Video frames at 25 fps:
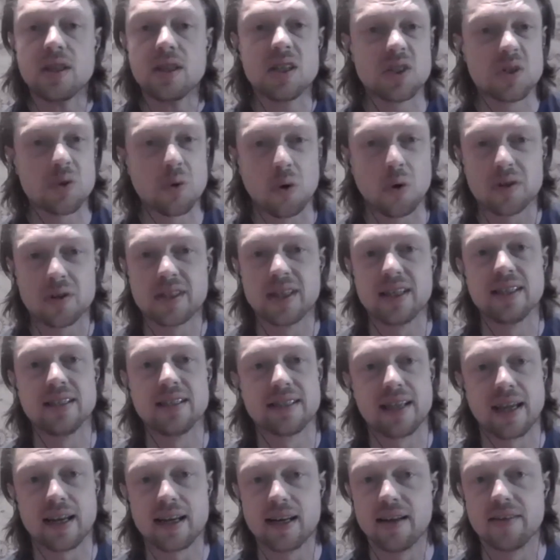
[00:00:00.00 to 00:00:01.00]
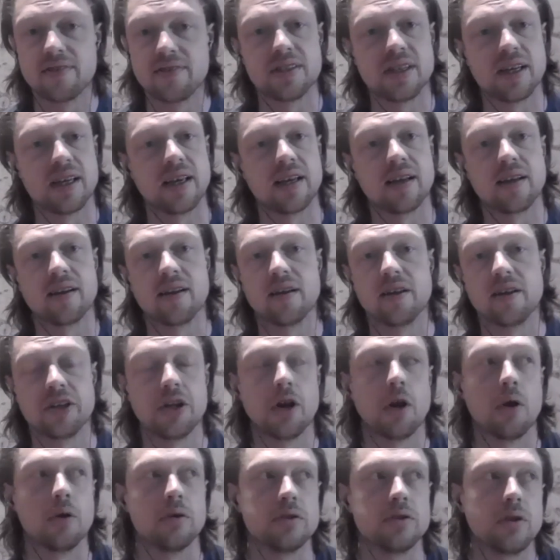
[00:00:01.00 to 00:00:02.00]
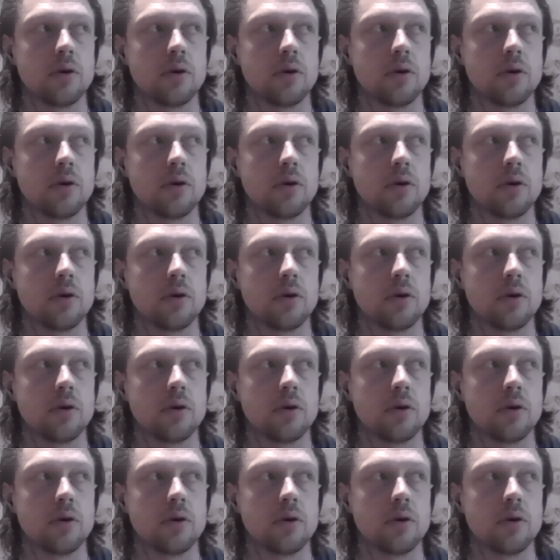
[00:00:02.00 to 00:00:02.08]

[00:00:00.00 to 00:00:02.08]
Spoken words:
squatting, deadlifting, you know,